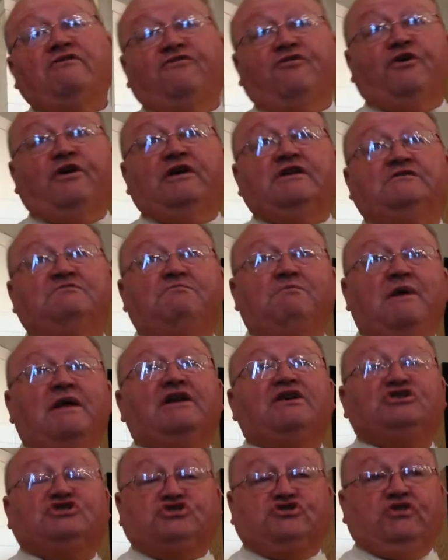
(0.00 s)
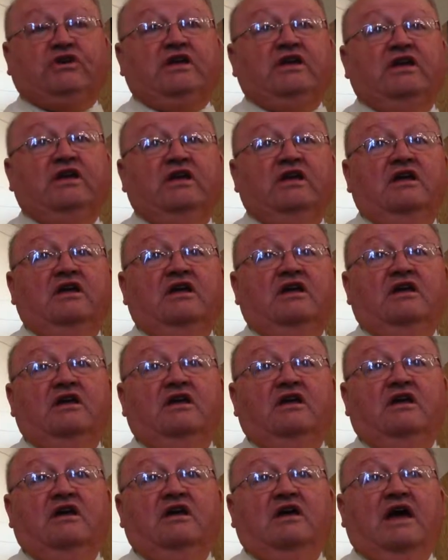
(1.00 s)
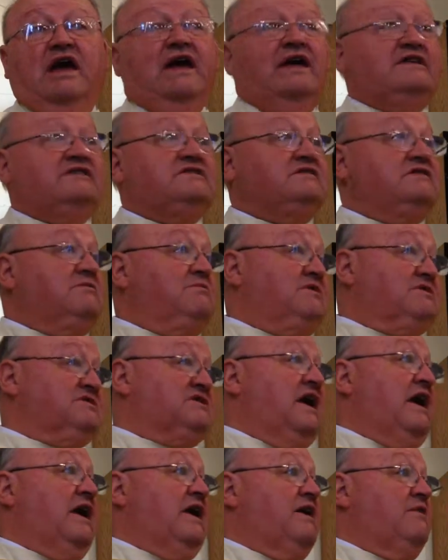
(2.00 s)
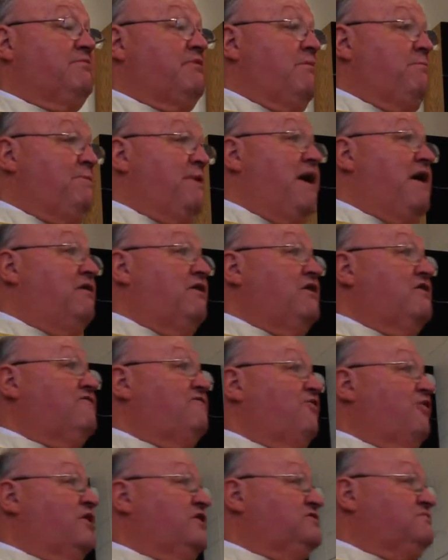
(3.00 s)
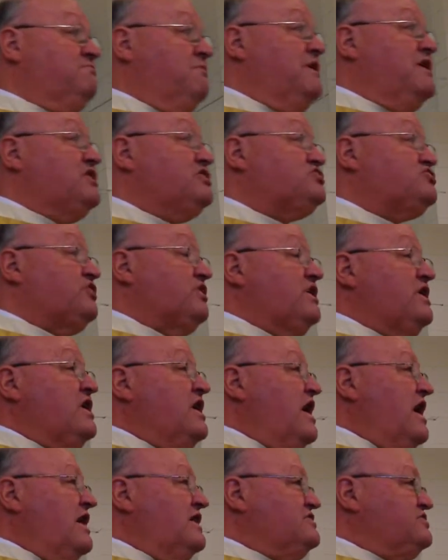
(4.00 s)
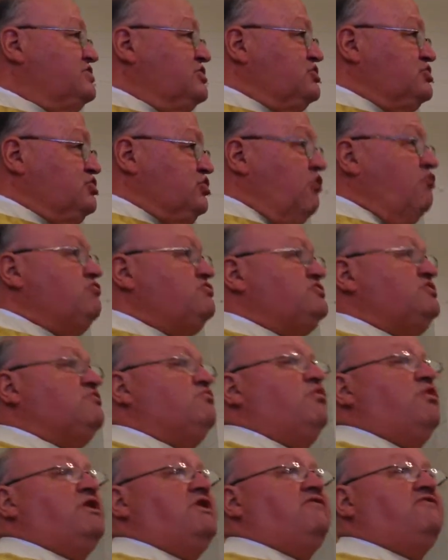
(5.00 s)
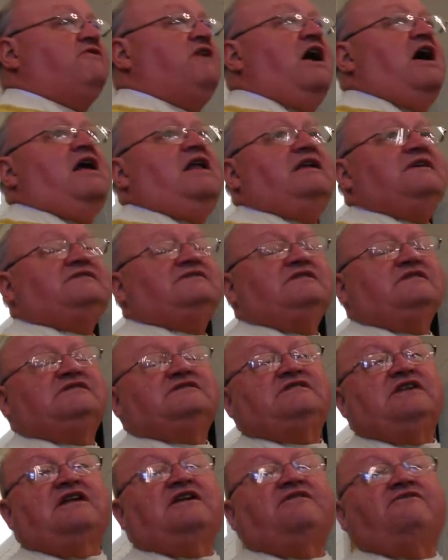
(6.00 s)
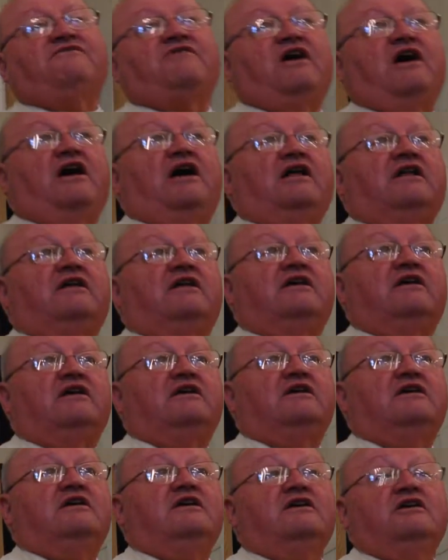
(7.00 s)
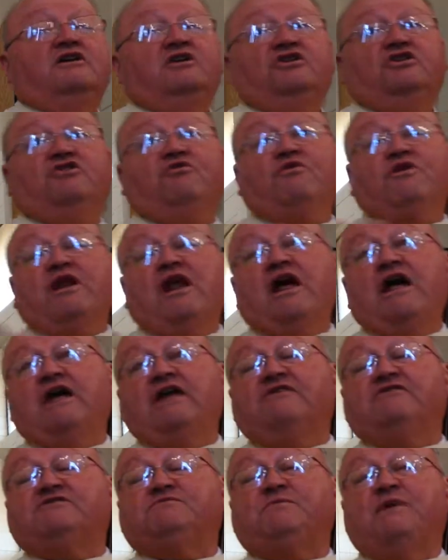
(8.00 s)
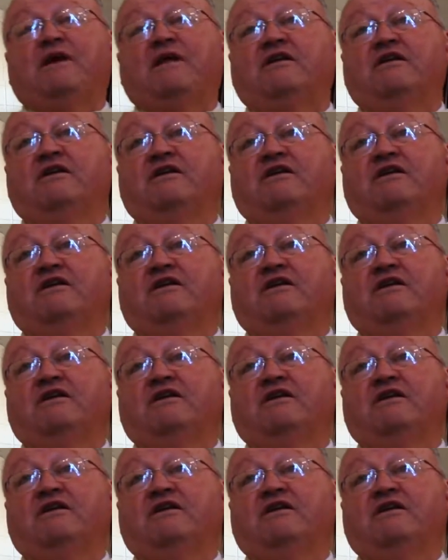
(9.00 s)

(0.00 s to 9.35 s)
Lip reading: for his ministry as the Messiah, preparing for his ministry as the chosen one of God, as the Son of God. You and I have spent